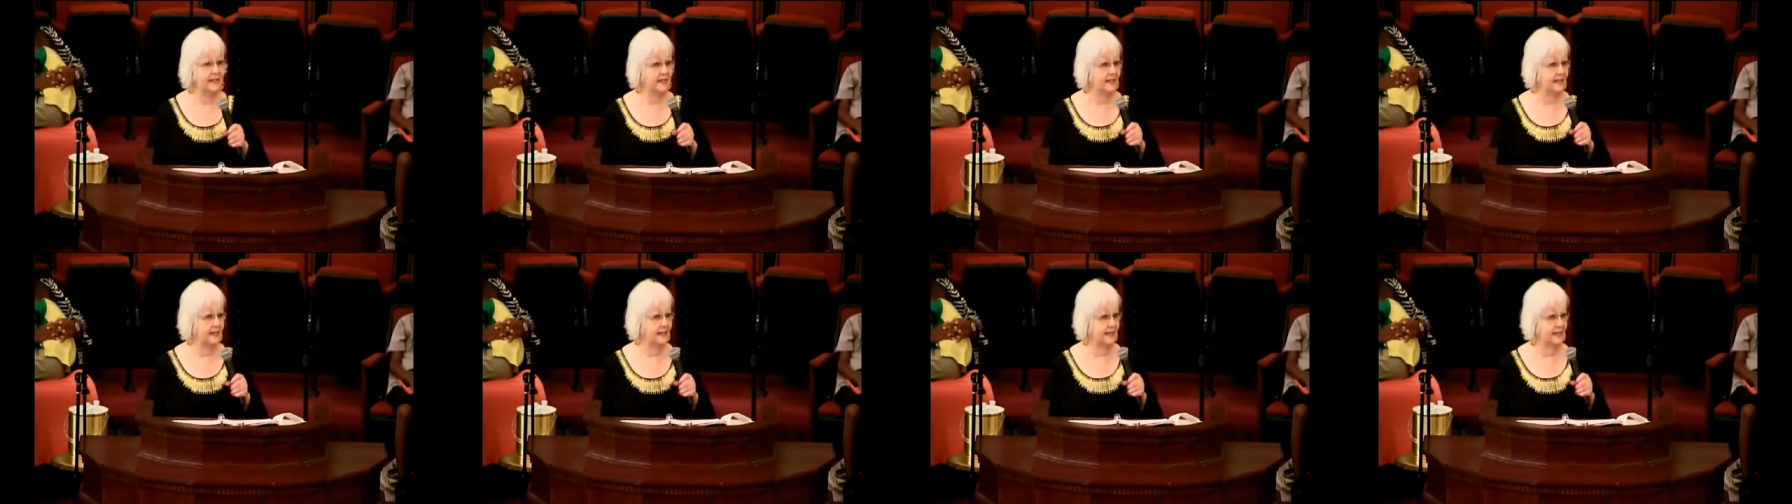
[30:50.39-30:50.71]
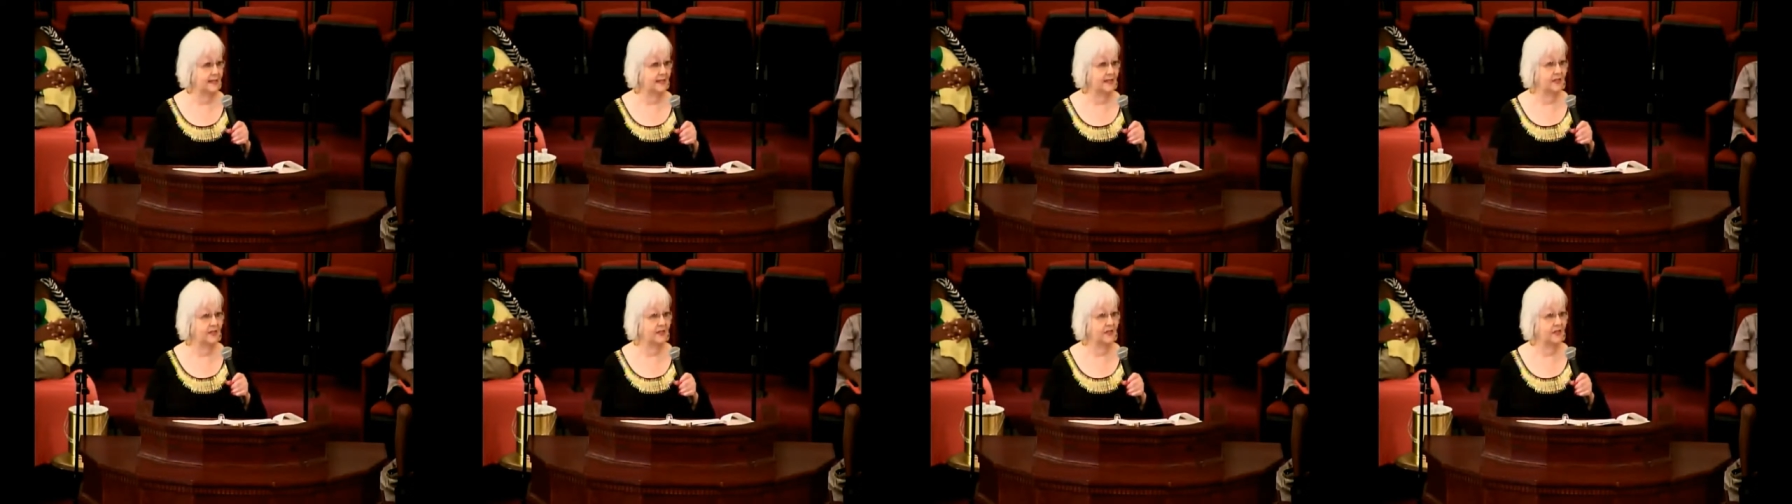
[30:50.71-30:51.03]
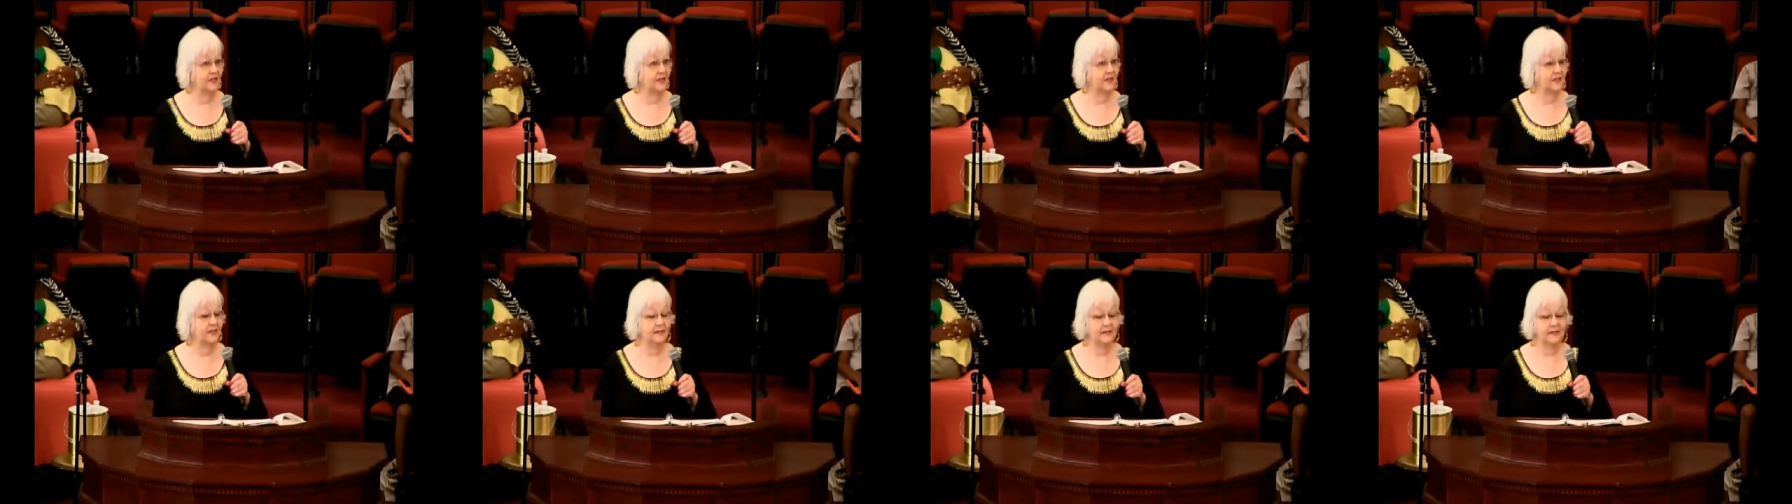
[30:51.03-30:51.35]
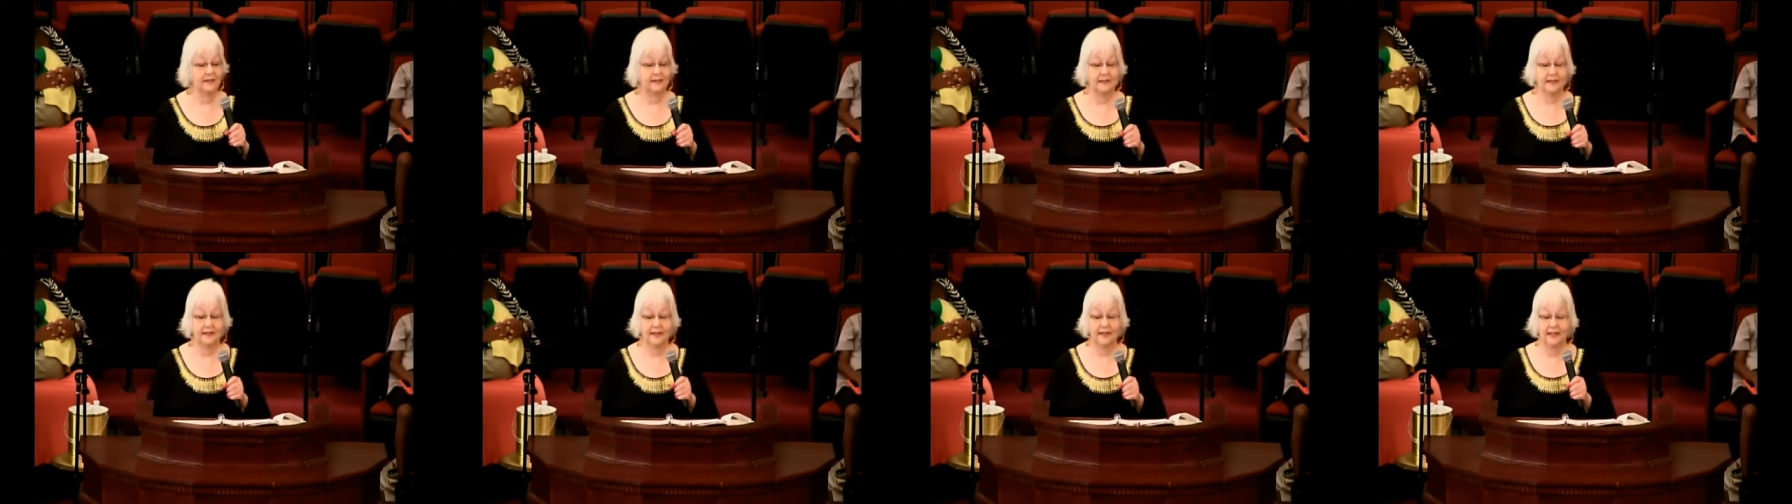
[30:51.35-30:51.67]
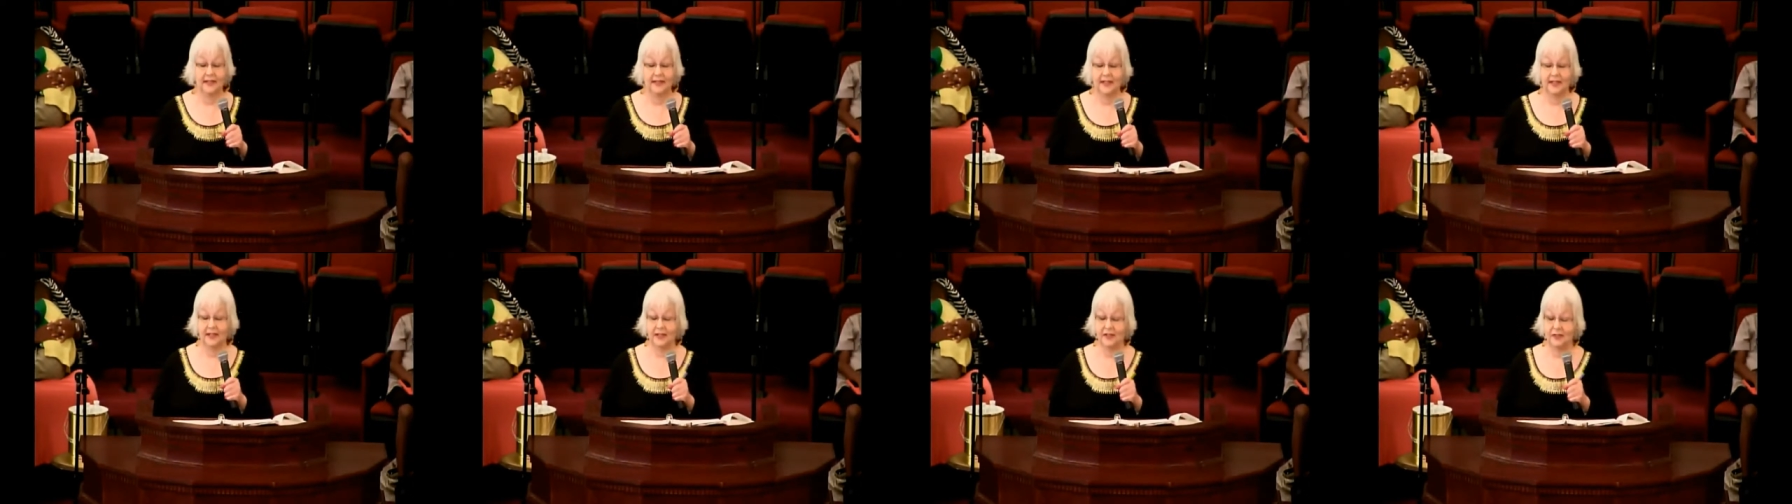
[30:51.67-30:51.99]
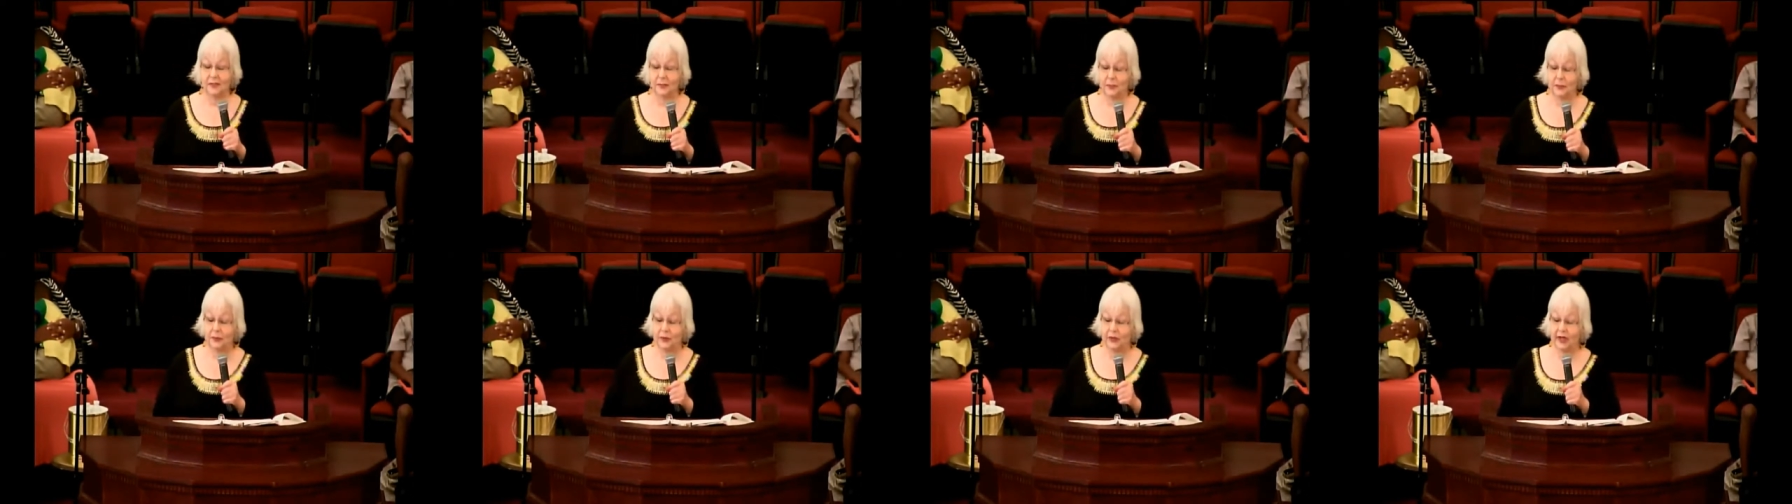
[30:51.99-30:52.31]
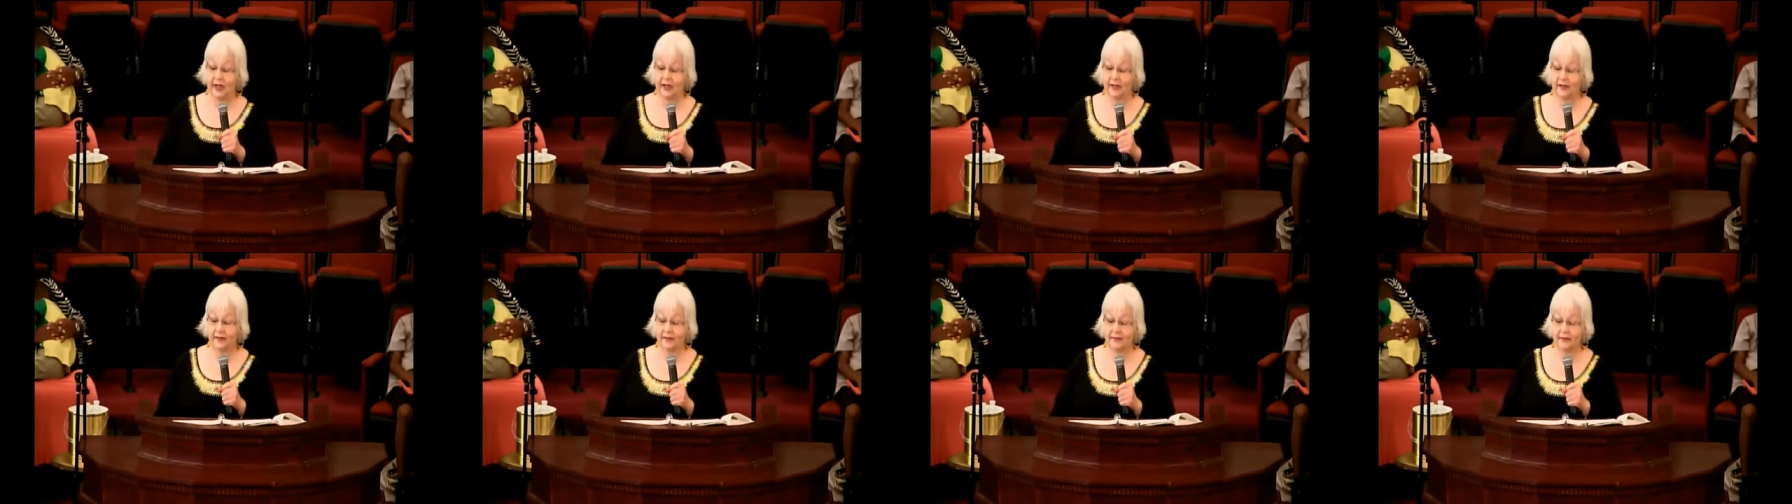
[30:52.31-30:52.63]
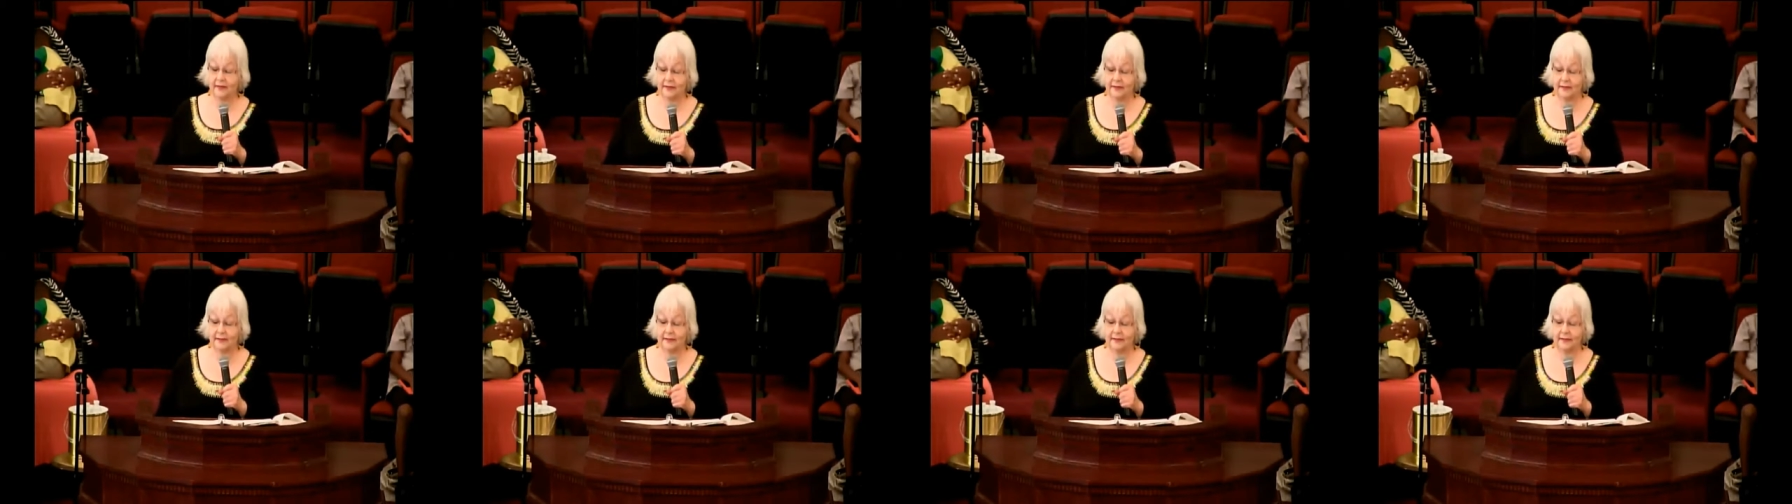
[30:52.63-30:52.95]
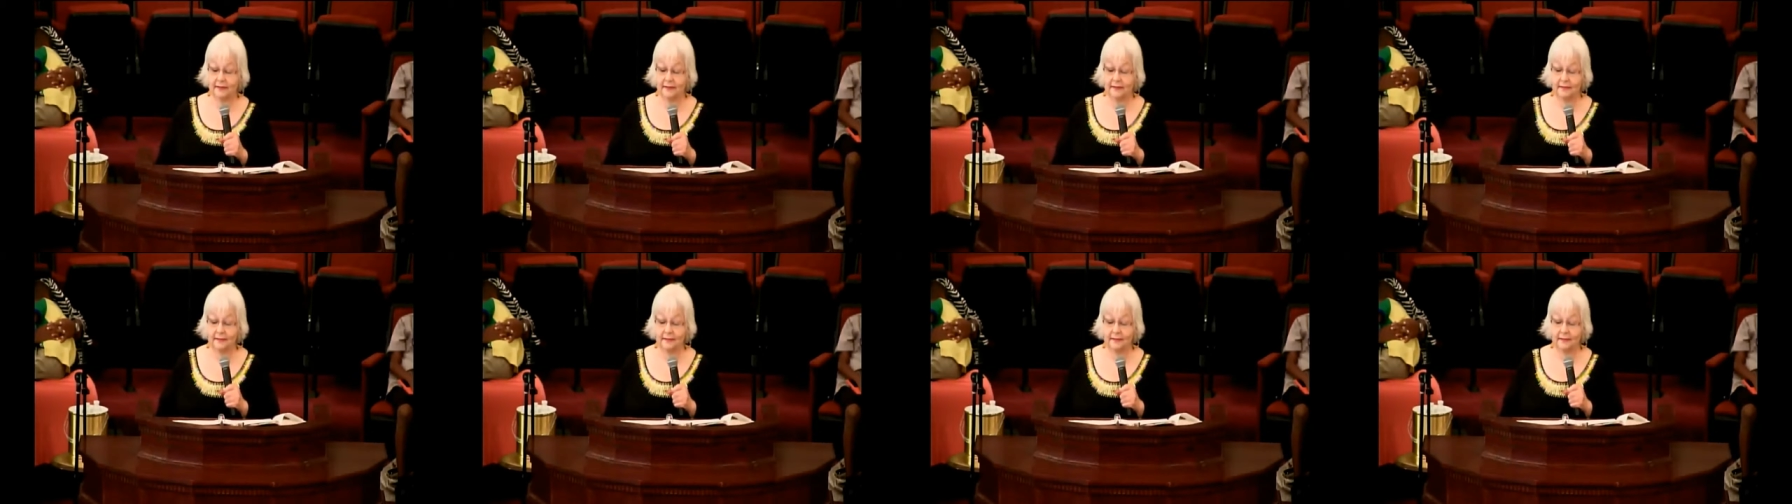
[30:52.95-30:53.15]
sisters, his brothers,